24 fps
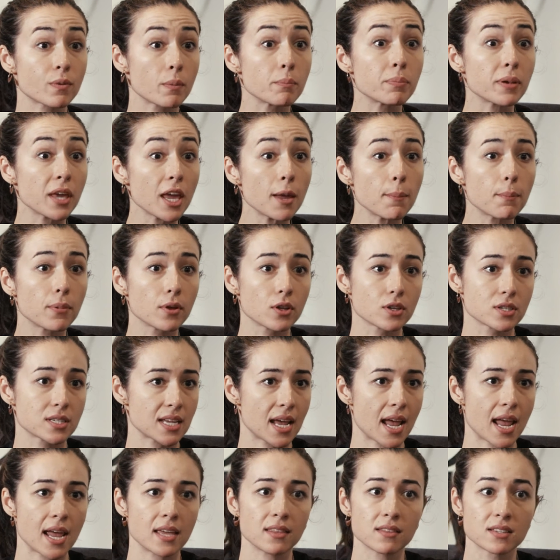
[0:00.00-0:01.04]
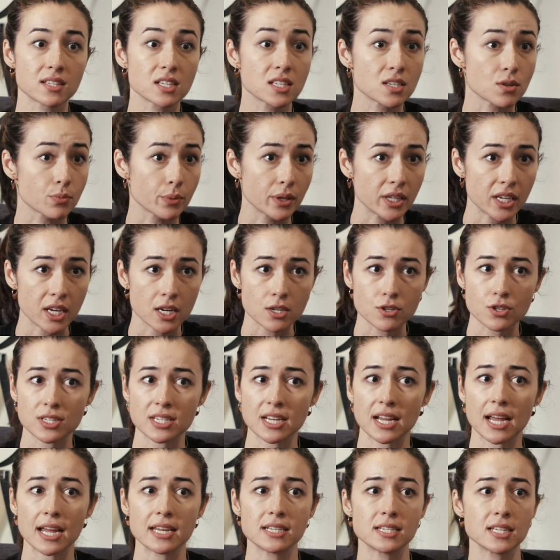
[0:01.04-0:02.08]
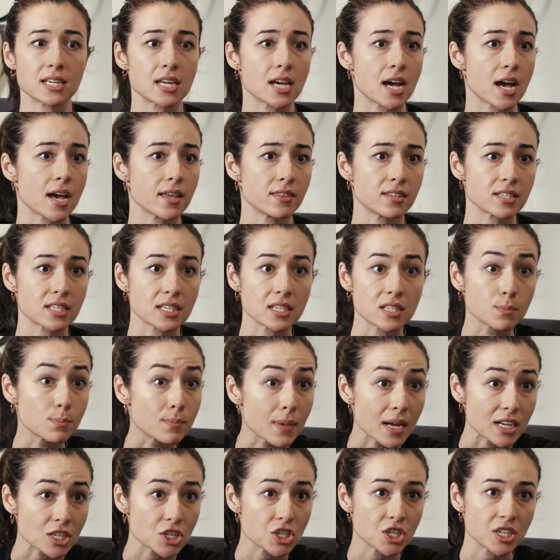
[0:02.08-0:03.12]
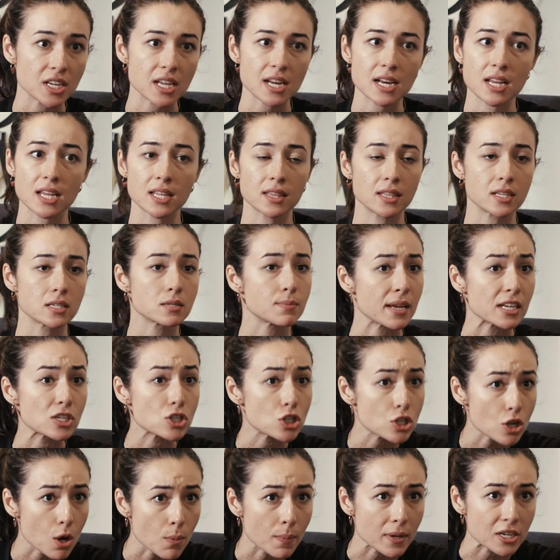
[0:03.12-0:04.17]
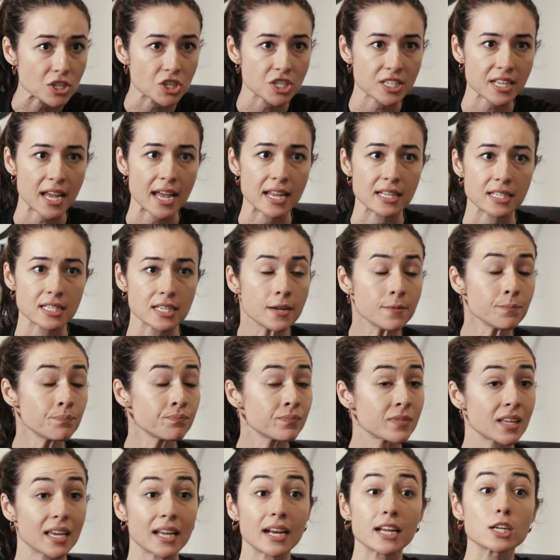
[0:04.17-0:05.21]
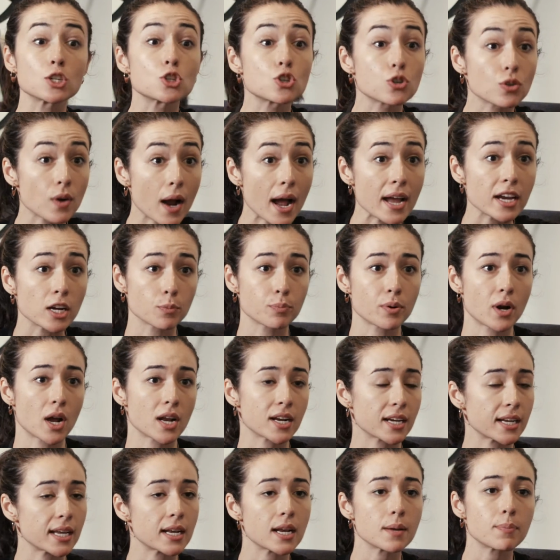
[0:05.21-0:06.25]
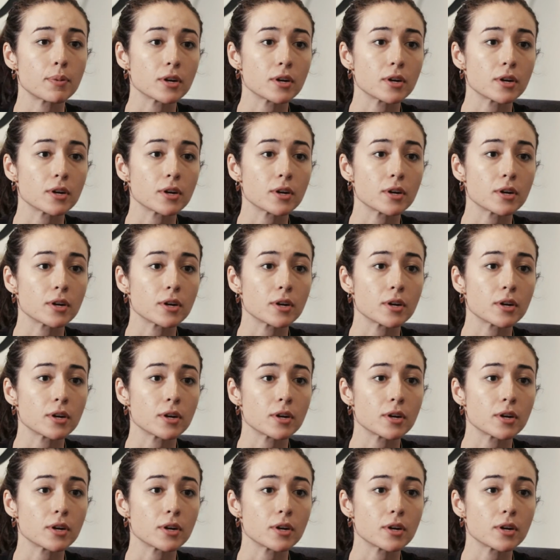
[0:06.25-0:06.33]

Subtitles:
from people saying, this is a really interesting idea. This is much needed. This makes so much sense. Can I try your product? Can I